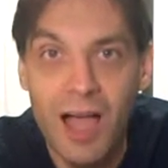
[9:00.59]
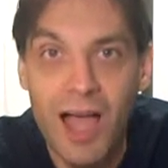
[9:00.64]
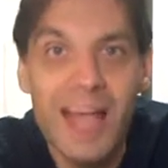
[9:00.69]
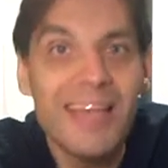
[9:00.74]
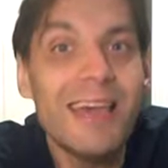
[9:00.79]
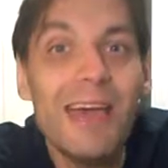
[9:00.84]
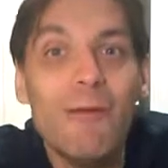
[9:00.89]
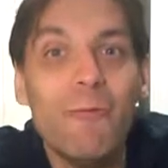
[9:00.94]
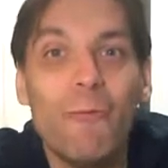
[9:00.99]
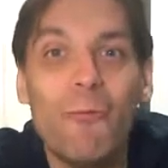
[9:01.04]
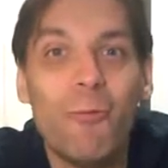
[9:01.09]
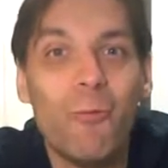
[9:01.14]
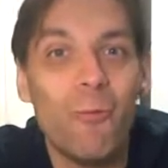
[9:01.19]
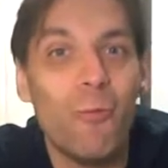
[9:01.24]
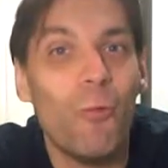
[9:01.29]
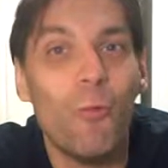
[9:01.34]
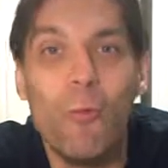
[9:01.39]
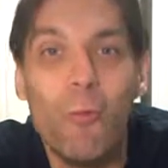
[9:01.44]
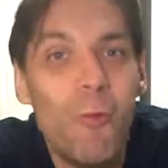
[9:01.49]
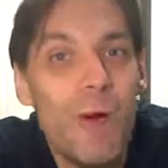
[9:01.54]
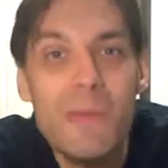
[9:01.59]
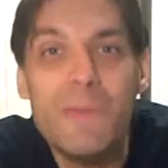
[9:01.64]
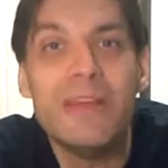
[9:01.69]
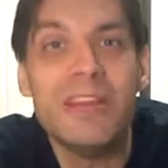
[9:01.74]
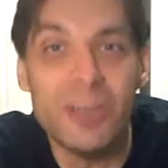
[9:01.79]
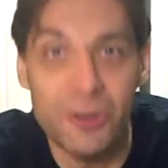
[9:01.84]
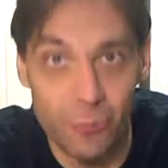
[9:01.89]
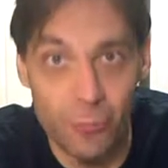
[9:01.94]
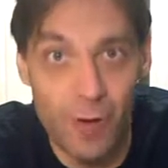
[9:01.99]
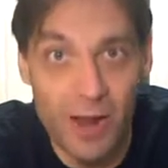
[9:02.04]
I get
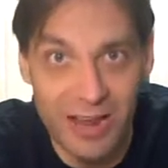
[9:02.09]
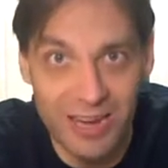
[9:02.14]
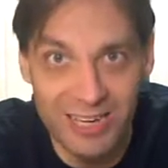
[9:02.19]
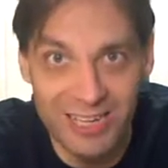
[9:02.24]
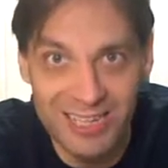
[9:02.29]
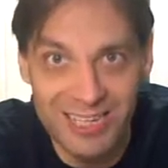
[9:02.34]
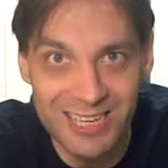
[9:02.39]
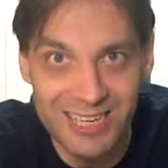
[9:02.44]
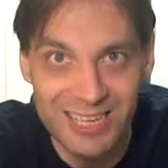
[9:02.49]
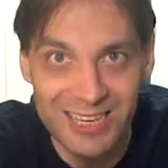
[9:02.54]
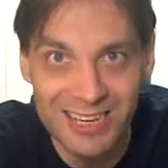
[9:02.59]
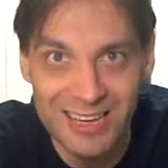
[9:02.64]
women drinks.